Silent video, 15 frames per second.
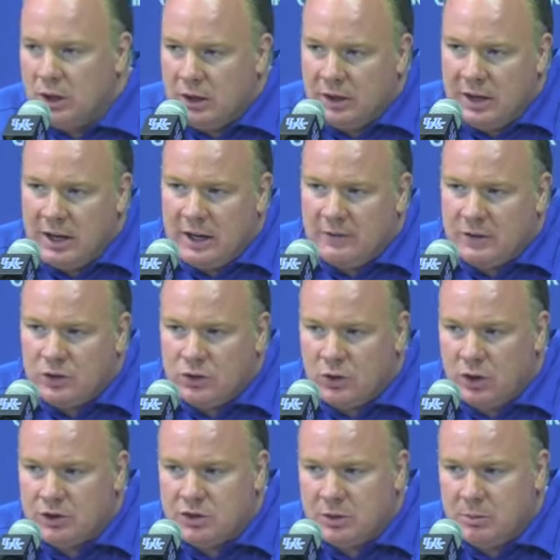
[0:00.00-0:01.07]
and they have to
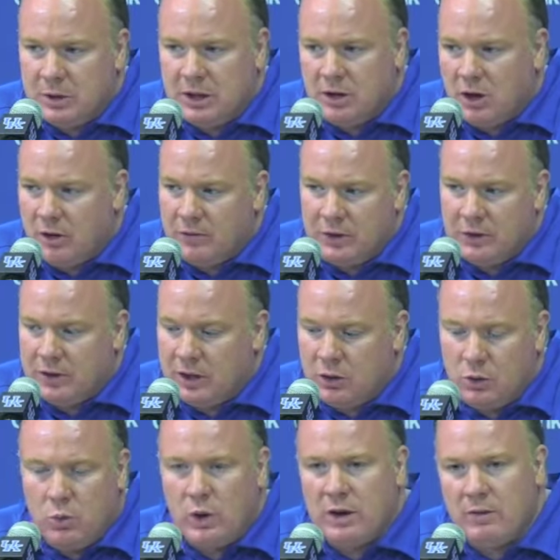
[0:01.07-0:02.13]
trust and be confident that
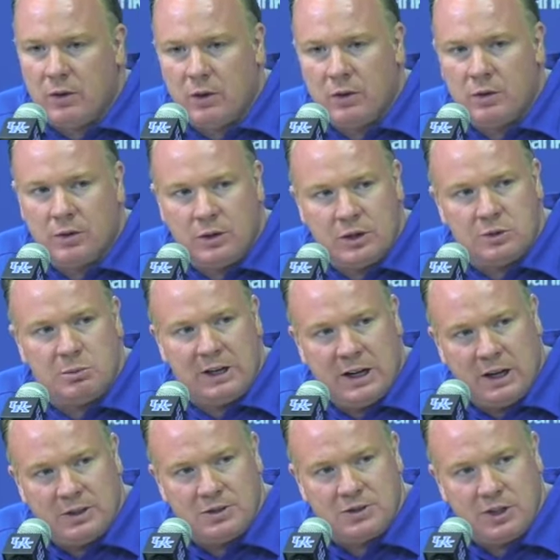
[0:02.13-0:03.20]
whoever is
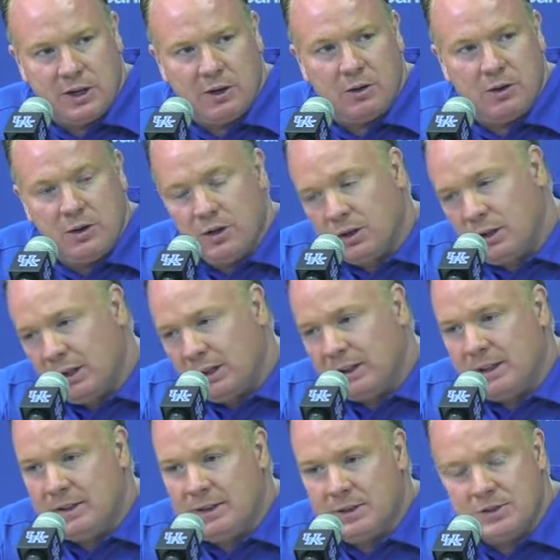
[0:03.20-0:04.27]
behind center can
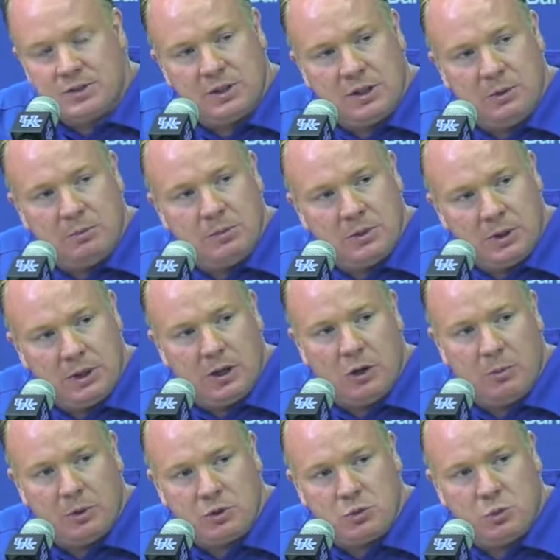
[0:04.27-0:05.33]
lead this team and
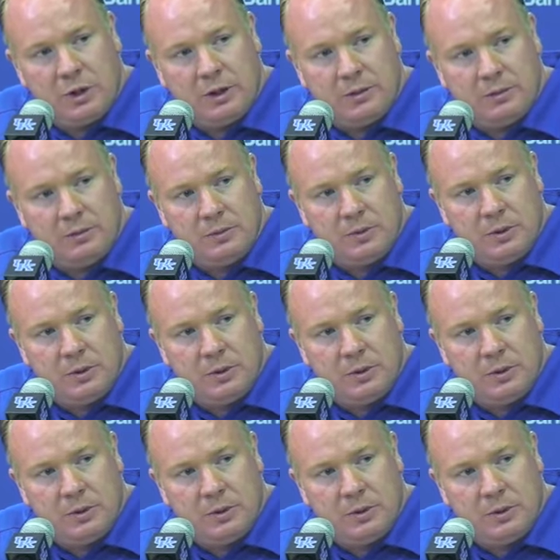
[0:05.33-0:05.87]
help us win.